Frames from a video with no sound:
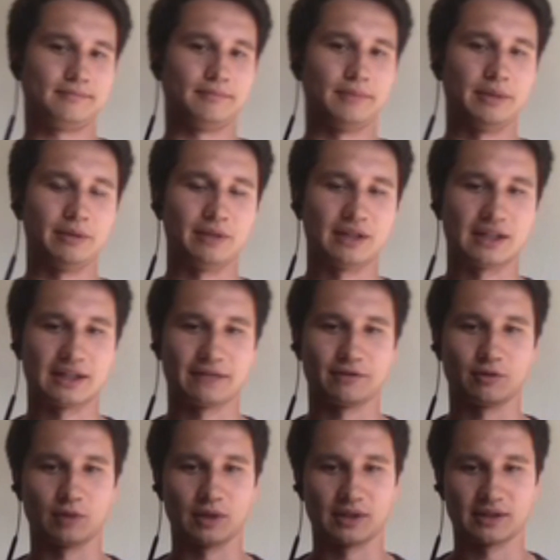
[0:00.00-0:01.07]
maybe not have
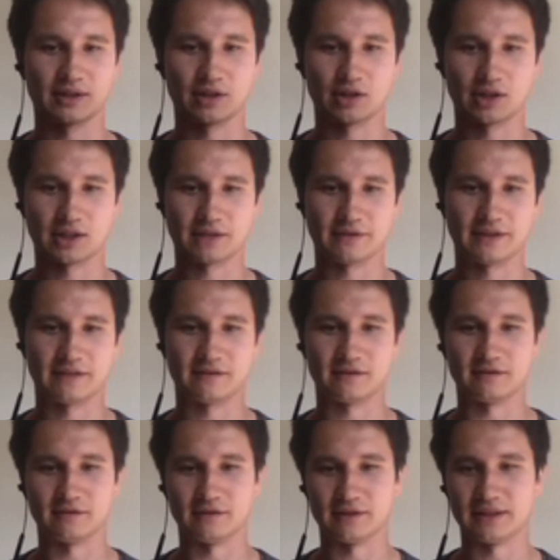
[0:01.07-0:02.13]
to work that hard. I've
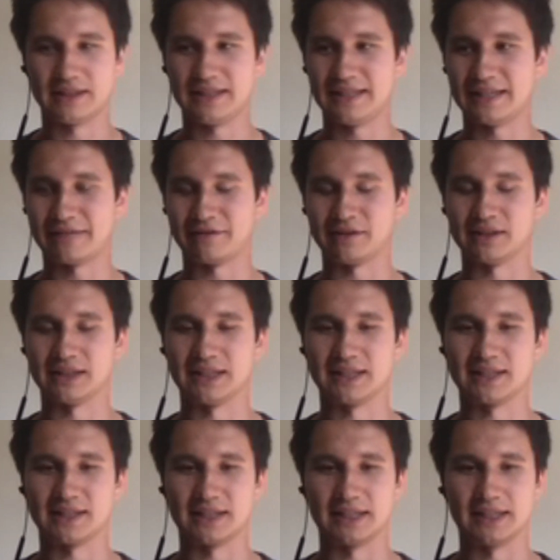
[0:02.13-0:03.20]
definitely
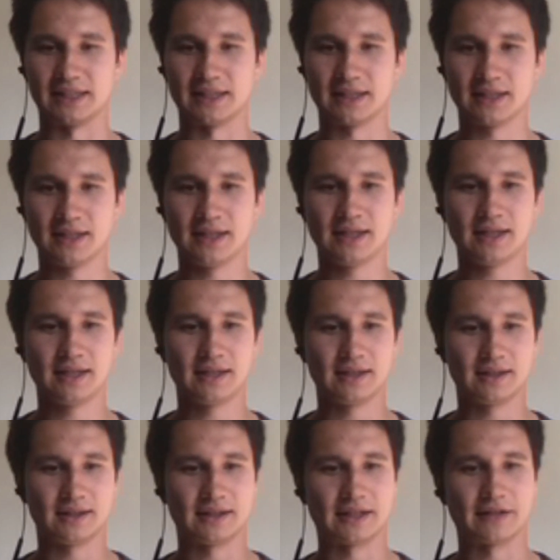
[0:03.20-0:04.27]
seen
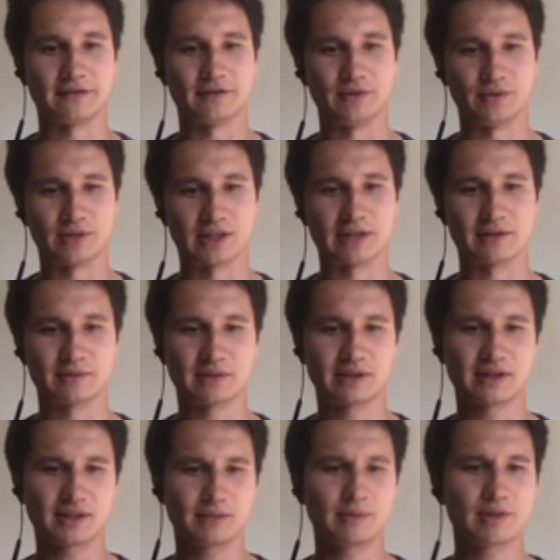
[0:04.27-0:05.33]
that a few times, but I
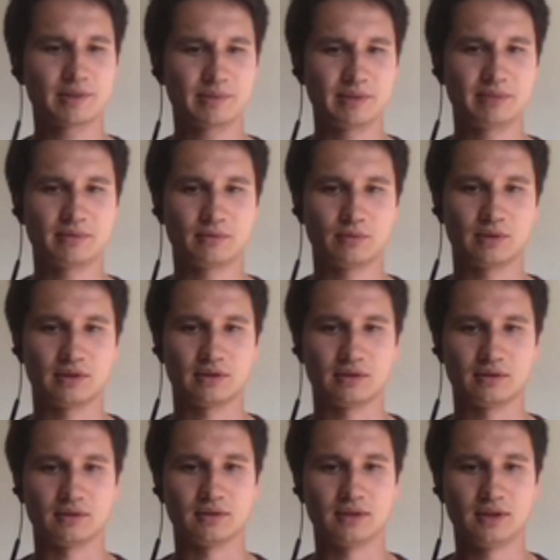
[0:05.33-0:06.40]
think most people
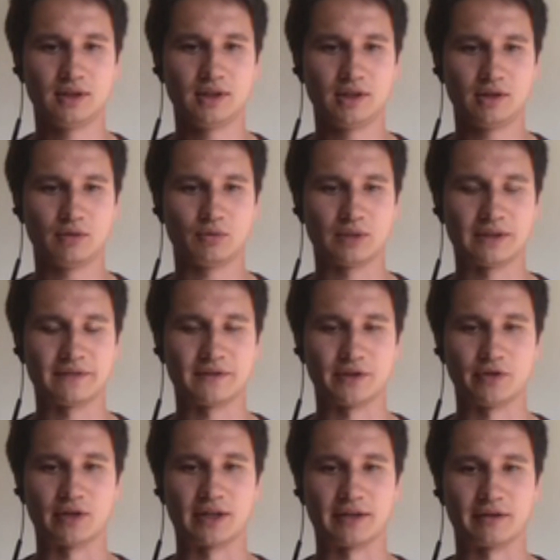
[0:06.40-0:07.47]
will have to
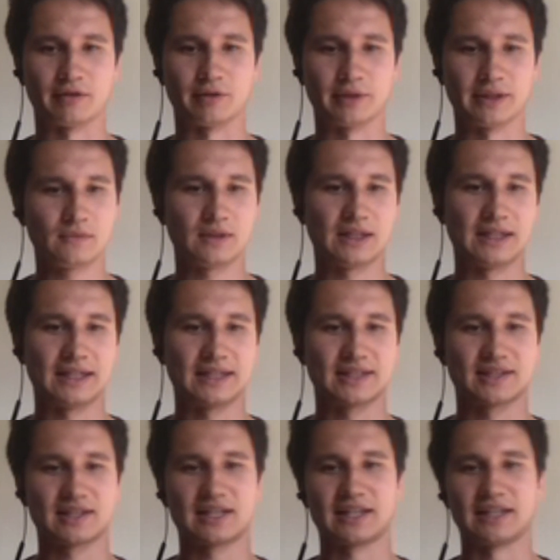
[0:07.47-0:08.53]
grind through it. It's
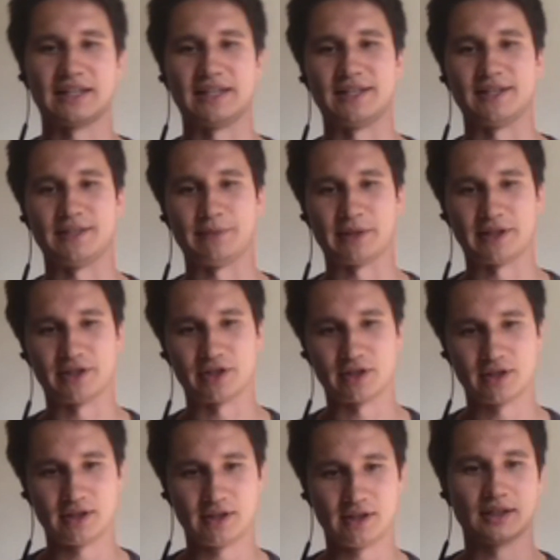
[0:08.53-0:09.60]
not an easy major.
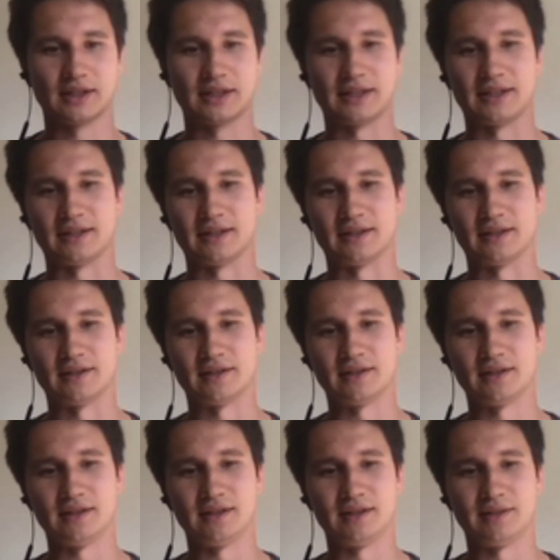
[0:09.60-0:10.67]
And
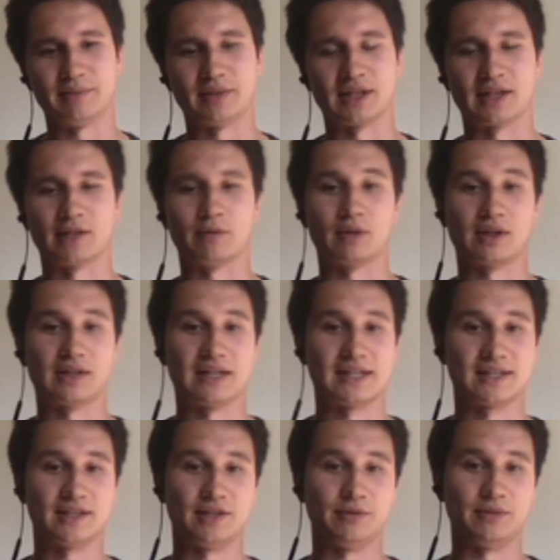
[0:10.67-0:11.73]
depending on what
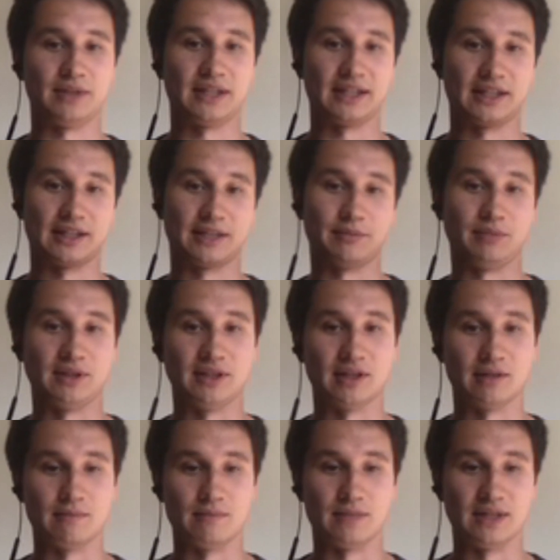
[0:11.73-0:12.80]
classes you take, it can
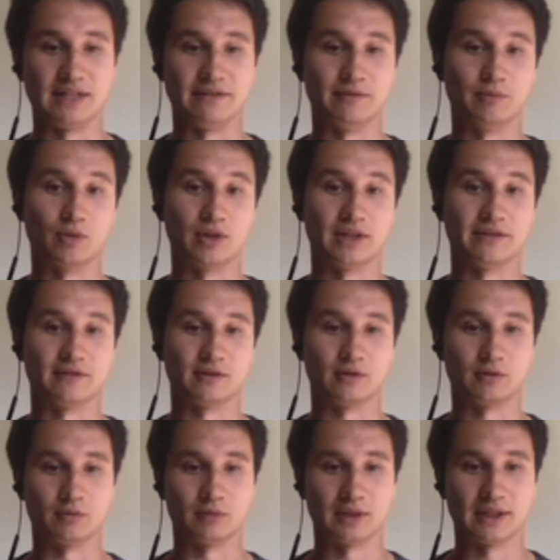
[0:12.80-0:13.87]
become an even more
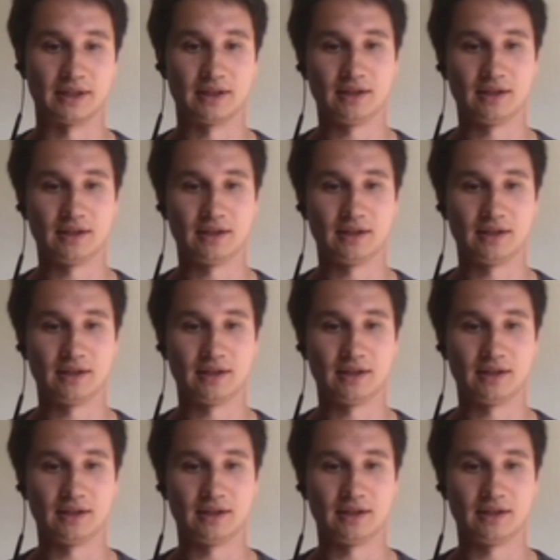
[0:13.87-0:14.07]
difficult one.